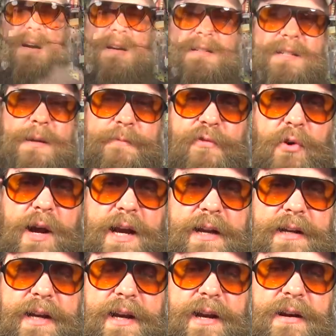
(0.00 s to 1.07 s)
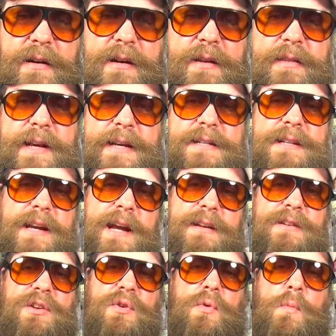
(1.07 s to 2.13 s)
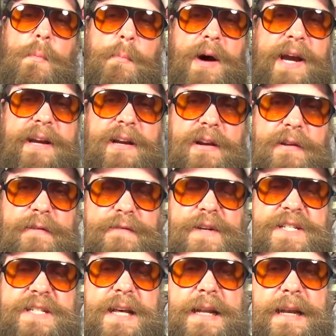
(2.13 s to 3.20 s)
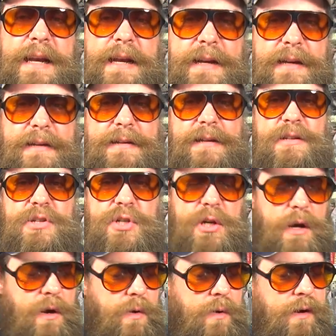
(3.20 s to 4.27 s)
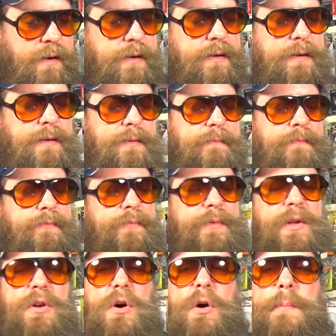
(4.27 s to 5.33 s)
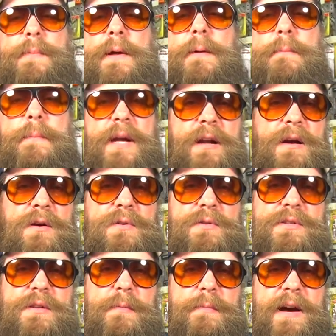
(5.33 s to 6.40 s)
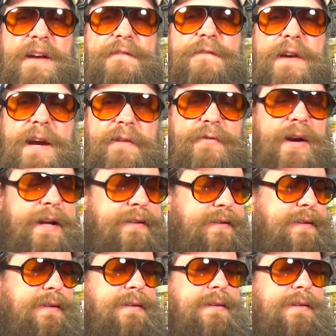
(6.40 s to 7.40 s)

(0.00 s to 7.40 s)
Awesome variety here. Thanks again to Mike for sending it into the show. Gulp Minnows, my favorite.